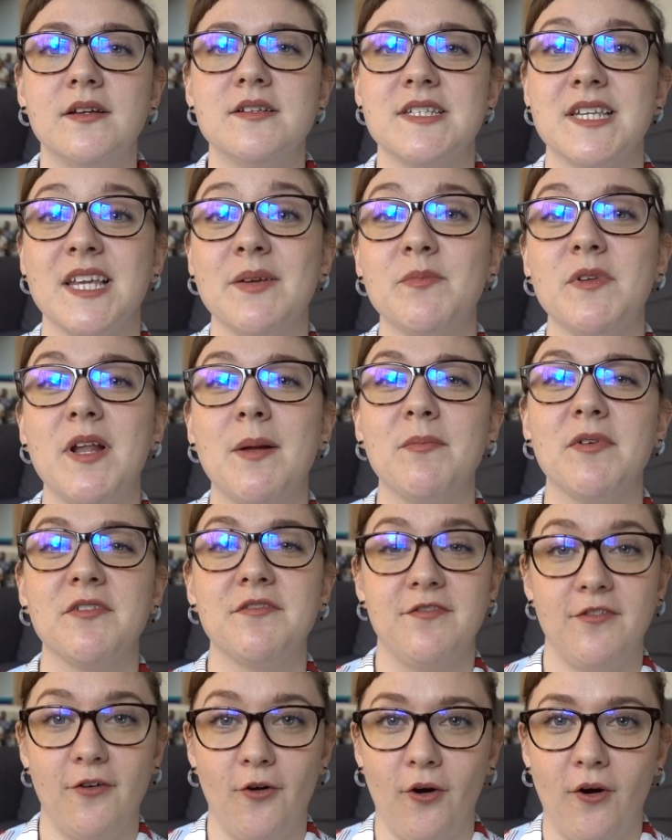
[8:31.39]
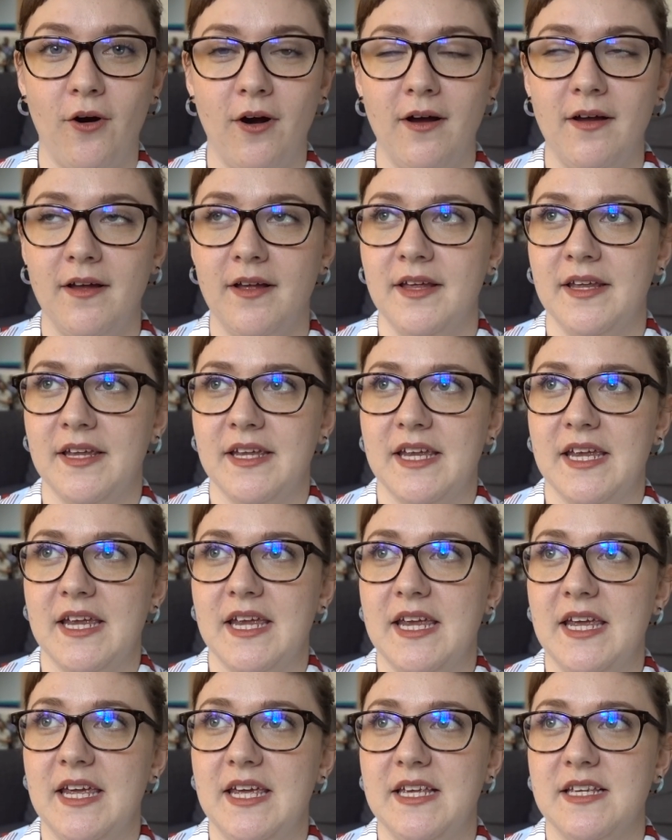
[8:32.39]
Tip number 4
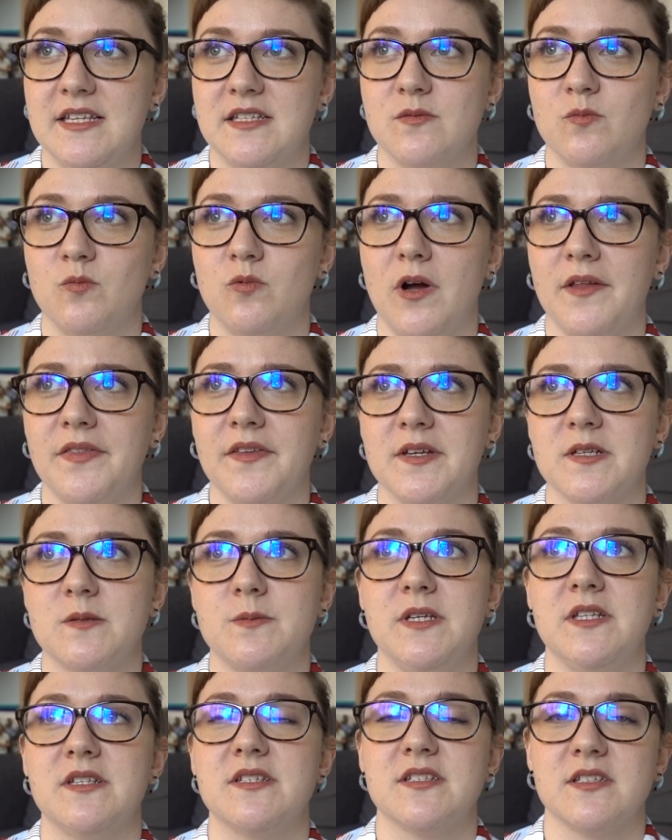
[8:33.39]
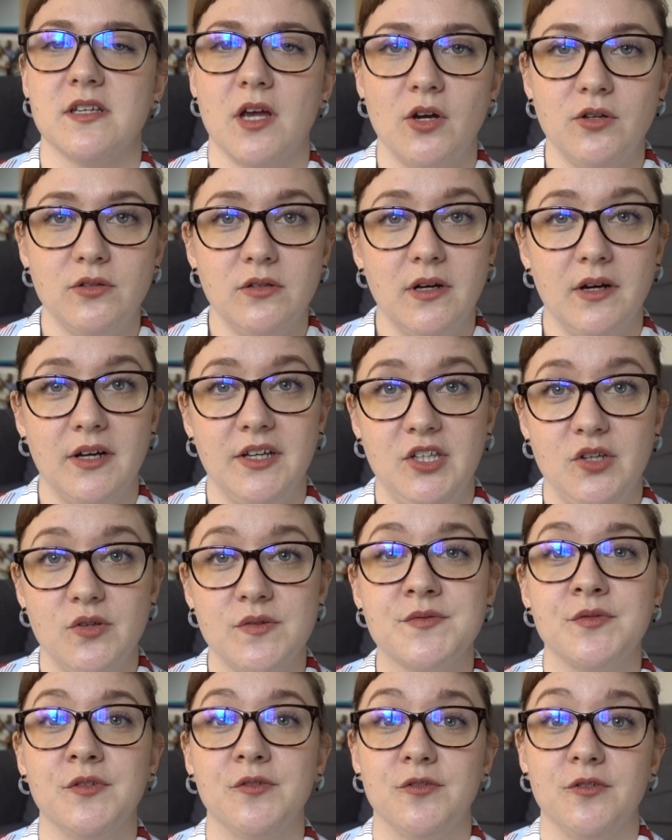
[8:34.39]
is one that has been so
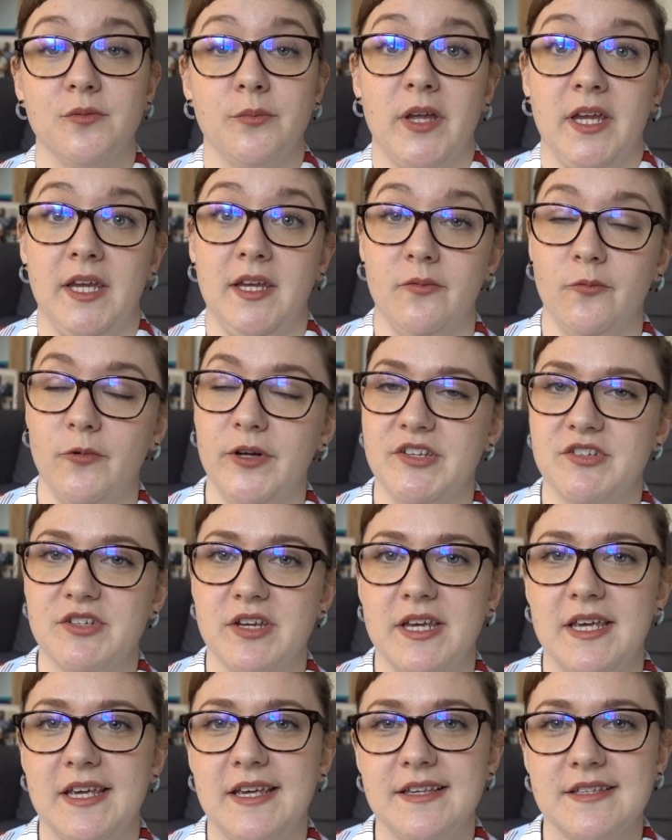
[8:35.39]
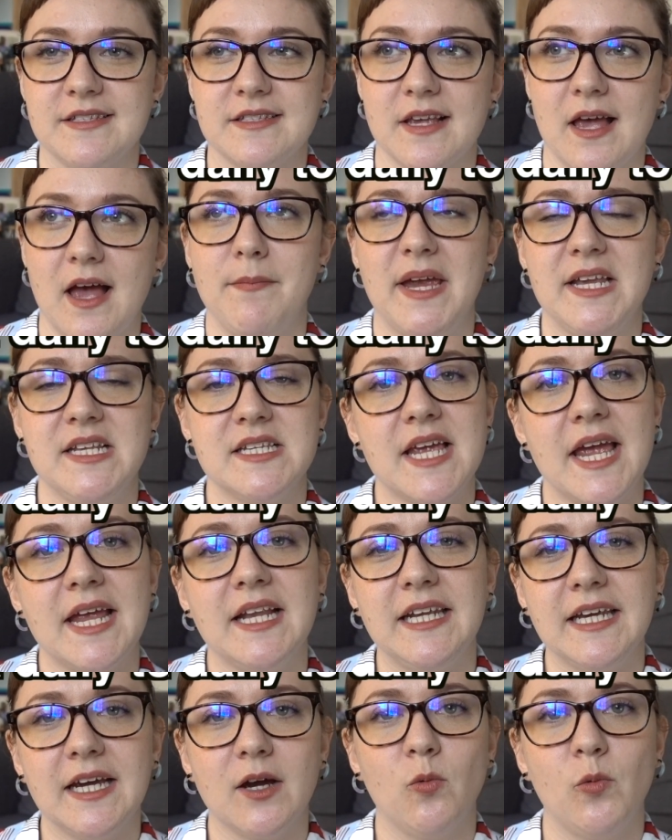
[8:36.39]
useful for me, which is
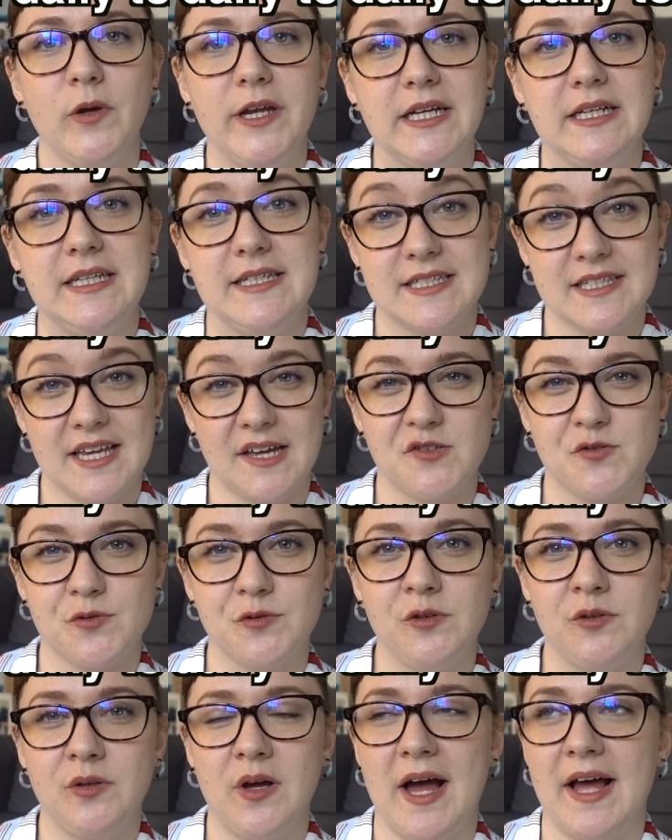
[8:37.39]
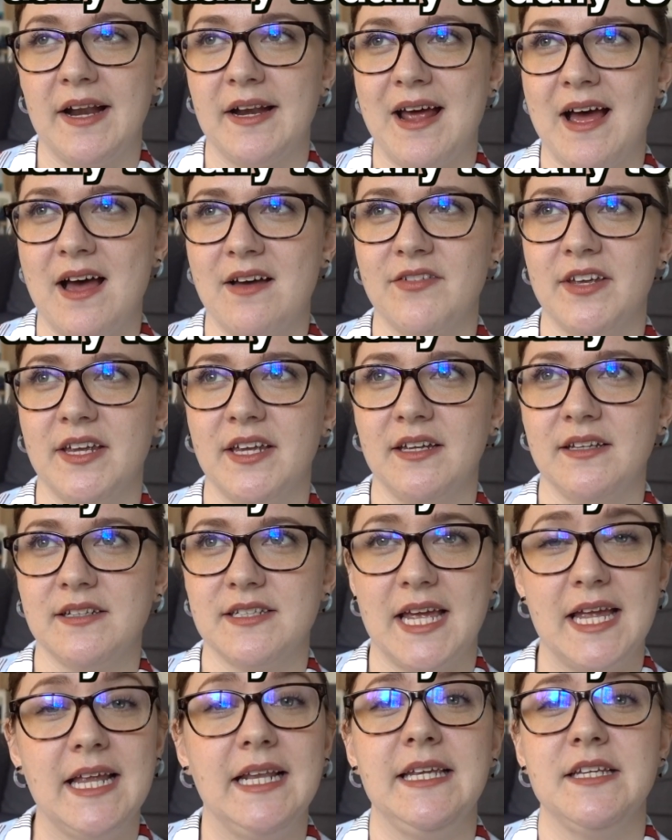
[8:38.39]
maintaining a weekly schedule and having
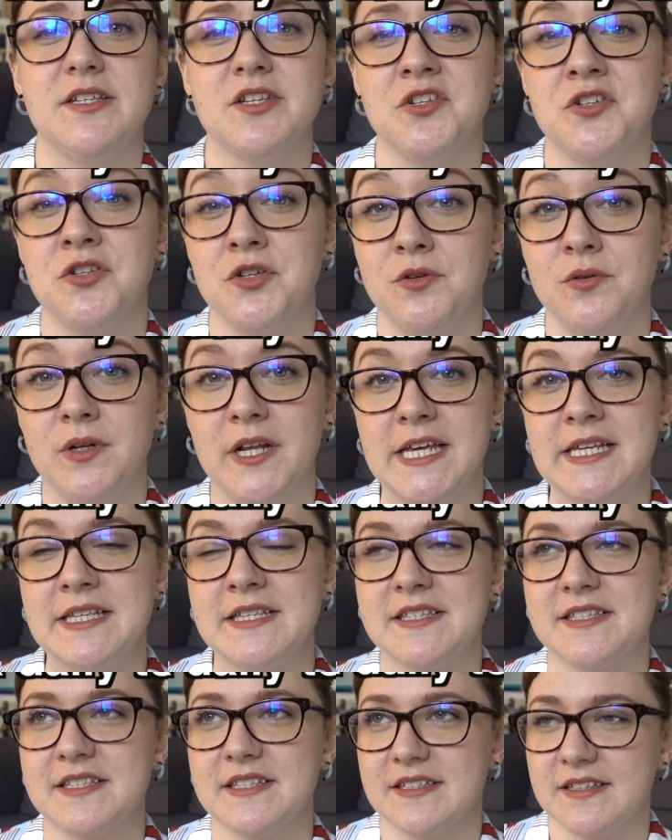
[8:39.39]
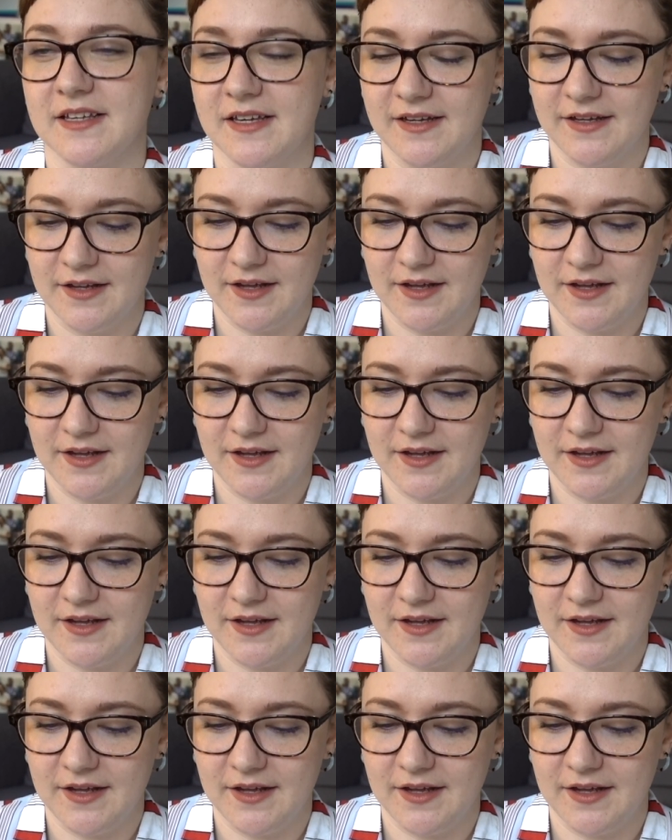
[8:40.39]
daily to-do lists.